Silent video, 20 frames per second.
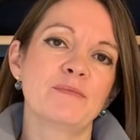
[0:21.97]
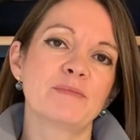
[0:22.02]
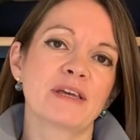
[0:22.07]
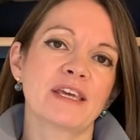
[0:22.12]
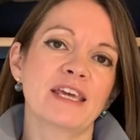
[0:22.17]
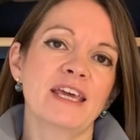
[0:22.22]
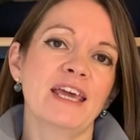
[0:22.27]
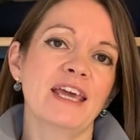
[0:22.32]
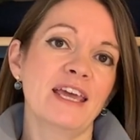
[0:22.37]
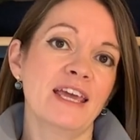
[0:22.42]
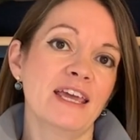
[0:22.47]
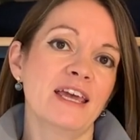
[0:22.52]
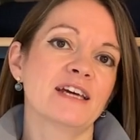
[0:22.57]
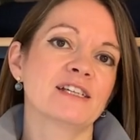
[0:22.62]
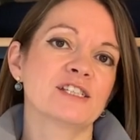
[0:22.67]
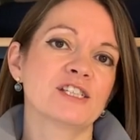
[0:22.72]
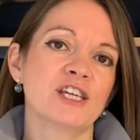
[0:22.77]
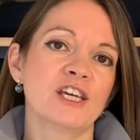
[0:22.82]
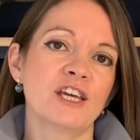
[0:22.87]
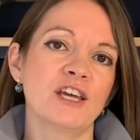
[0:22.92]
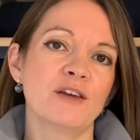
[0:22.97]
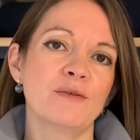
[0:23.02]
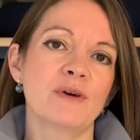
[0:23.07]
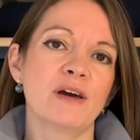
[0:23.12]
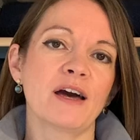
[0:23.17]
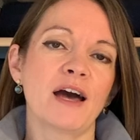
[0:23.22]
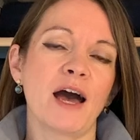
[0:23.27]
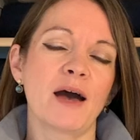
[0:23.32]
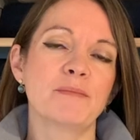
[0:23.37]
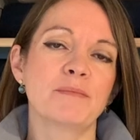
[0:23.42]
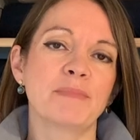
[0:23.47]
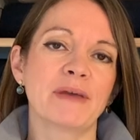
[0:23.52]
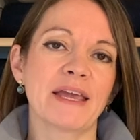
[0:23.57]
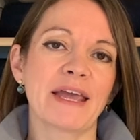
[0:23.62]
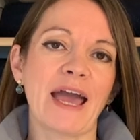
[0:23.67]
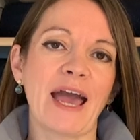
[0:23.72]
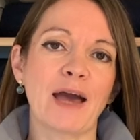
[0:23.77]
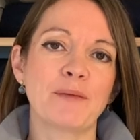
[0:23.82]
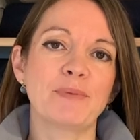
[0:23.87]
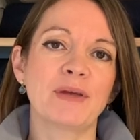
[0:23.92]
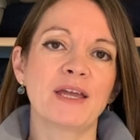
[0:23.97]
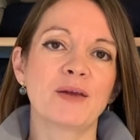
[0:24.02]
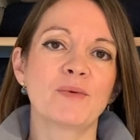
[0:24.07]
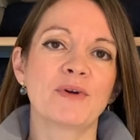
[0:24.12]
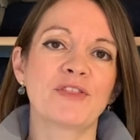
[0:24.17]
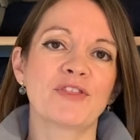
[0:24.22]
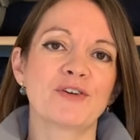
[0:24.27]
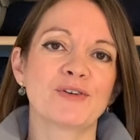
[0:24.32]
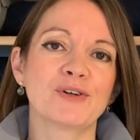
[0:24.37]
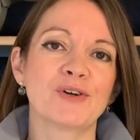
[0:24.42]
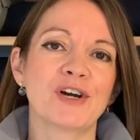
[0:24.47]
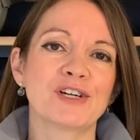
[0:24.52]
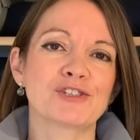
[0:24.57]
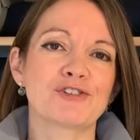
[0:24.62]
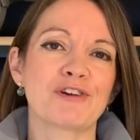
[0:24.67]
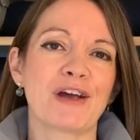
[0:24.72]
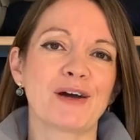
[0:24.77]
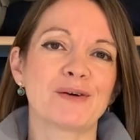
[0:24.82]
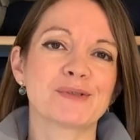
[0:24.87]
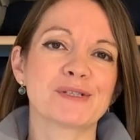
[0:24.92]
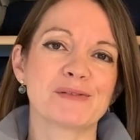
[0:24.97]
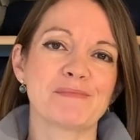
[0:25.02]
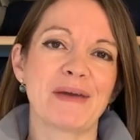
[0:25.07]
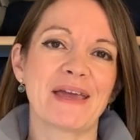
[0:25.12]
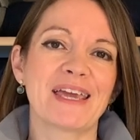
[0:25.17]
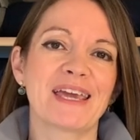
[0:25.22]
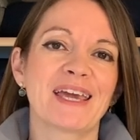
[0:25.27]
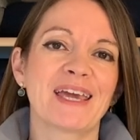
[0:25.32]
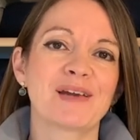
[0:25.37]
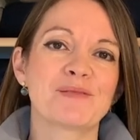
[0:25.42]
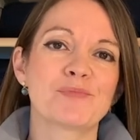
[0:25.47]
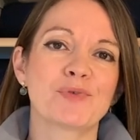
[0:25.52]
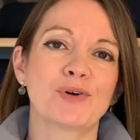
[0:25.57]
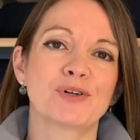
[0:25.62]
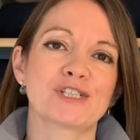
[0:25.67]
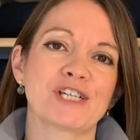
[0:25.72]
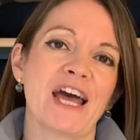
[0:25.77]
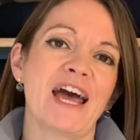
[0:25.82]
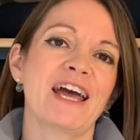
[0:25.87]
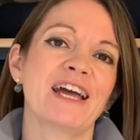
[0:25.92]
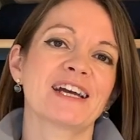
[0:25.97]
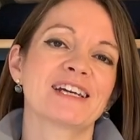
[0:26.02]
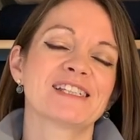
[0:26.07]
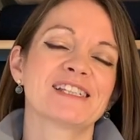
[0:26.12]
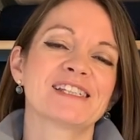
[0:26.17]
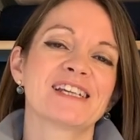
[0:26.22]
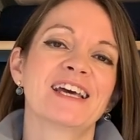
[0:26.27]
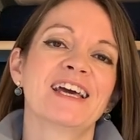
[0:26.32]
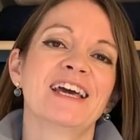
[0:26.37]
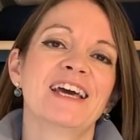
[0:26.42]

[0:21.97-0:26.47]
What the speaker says: key to being happy with your trouser making projects.